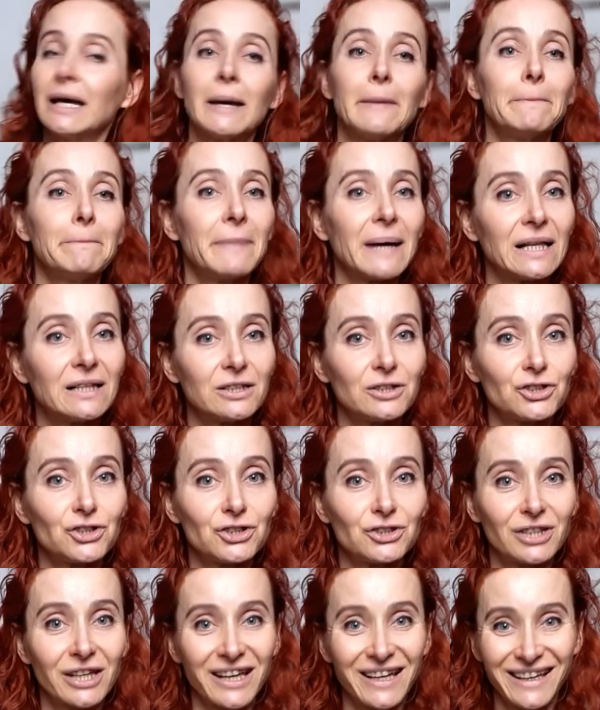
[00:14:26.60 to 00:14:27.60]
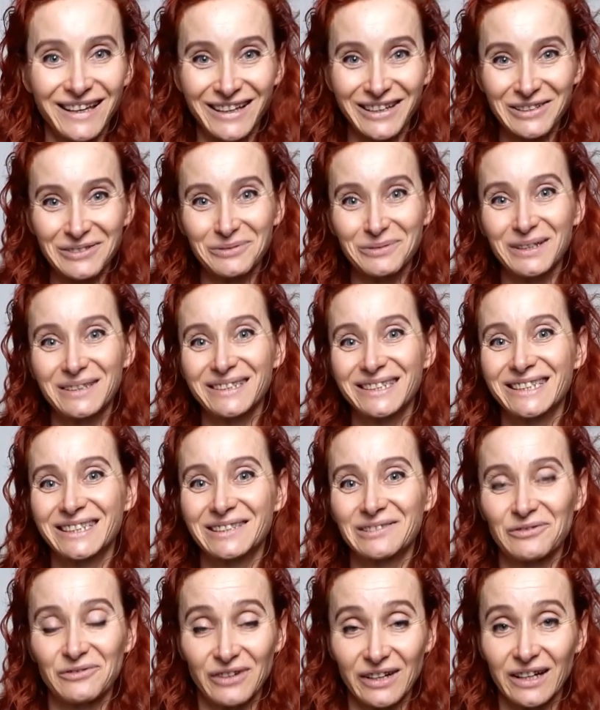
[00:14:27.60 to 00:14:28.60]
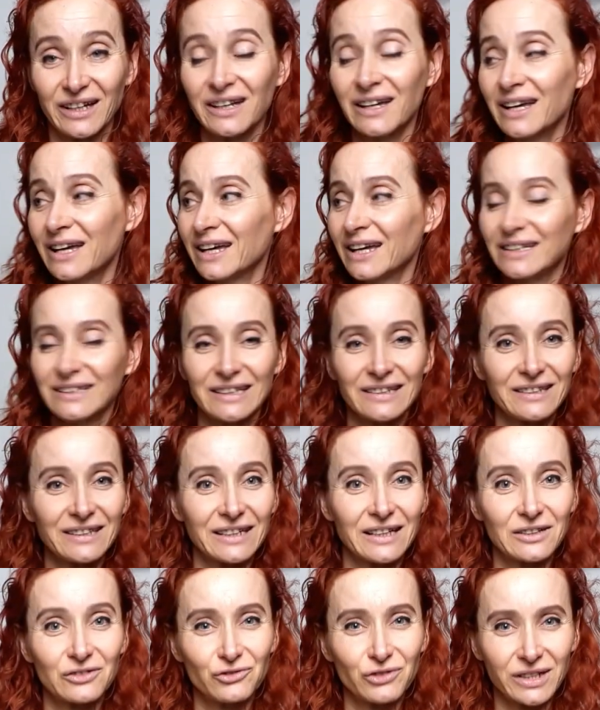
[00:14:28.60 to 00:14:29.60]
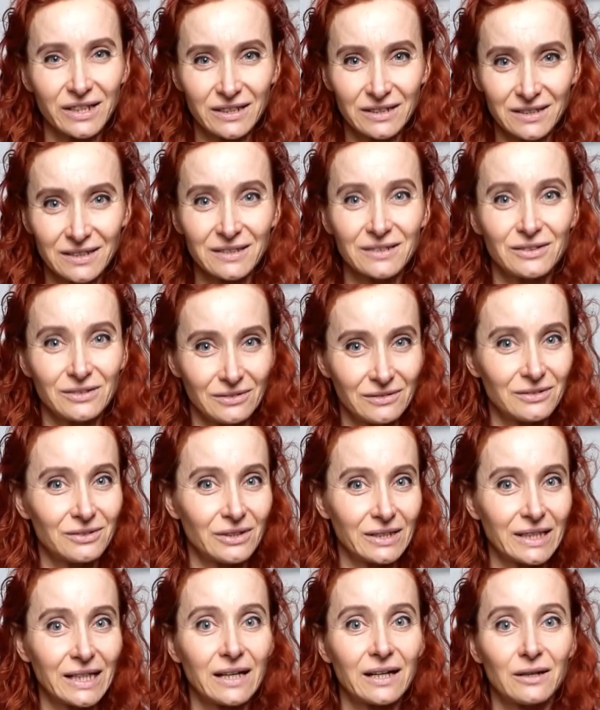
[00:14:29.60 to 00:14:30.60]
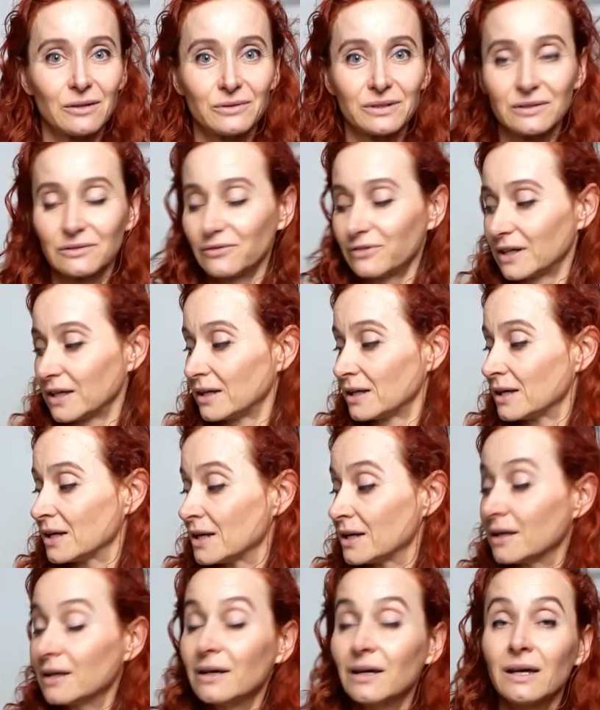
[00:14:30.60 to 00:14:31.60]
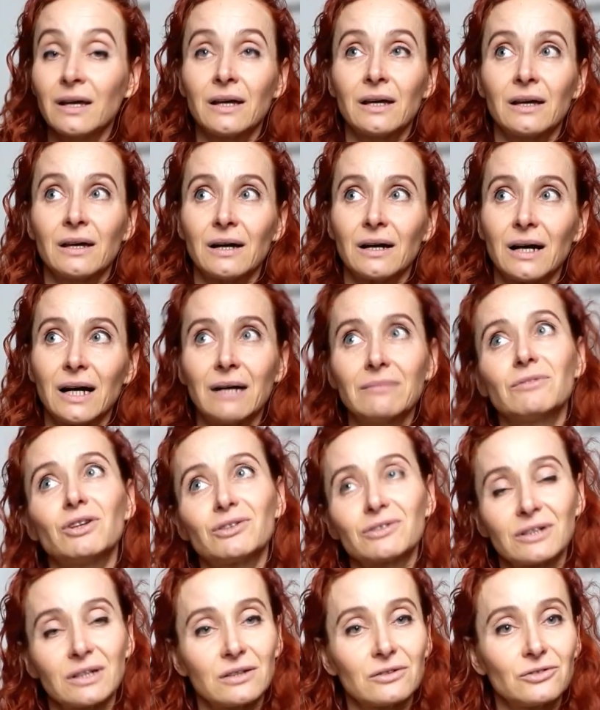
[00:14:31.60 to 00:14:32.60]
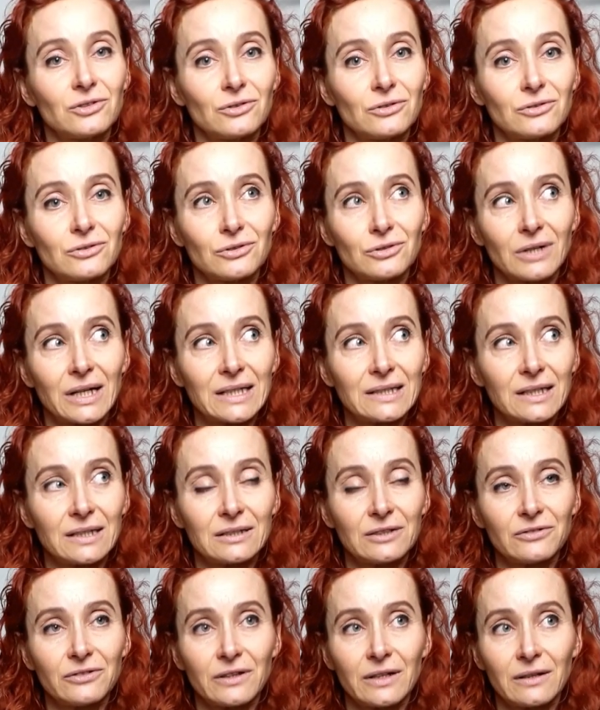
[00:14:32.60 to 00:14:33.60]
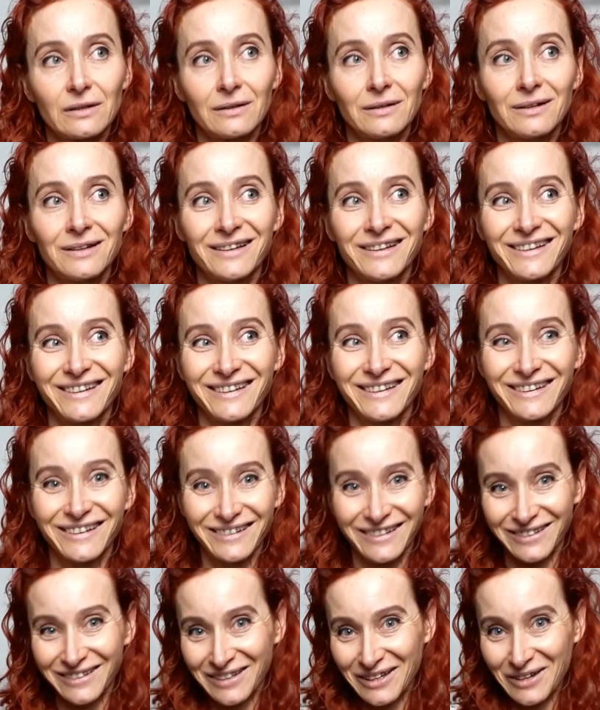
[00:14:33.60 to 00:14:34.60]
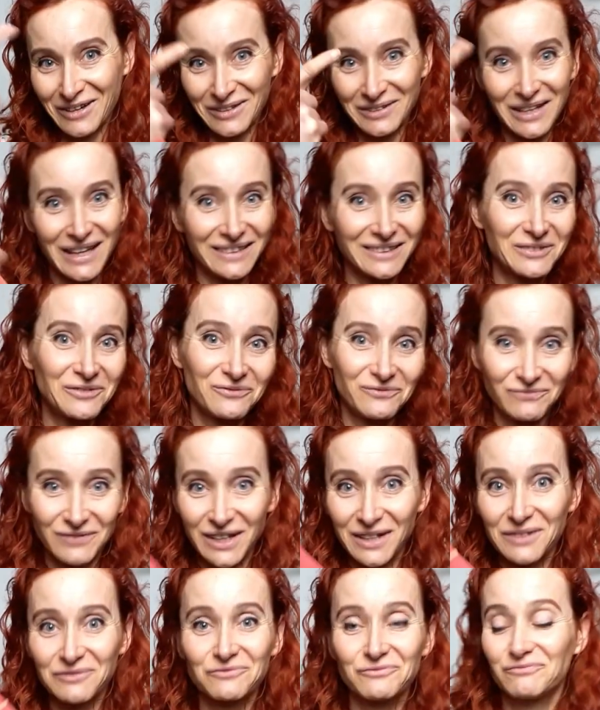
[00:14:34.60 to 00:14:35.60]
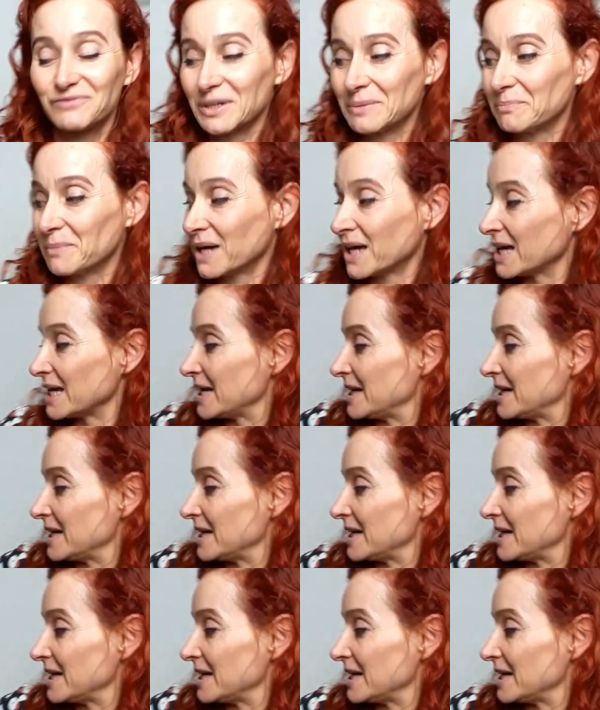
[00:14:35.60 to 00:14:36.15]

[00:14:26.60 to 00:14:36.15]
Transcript: embellished with fur. And I think Andrea is doing her with fur. I'm not going to add any fur, any fur rim,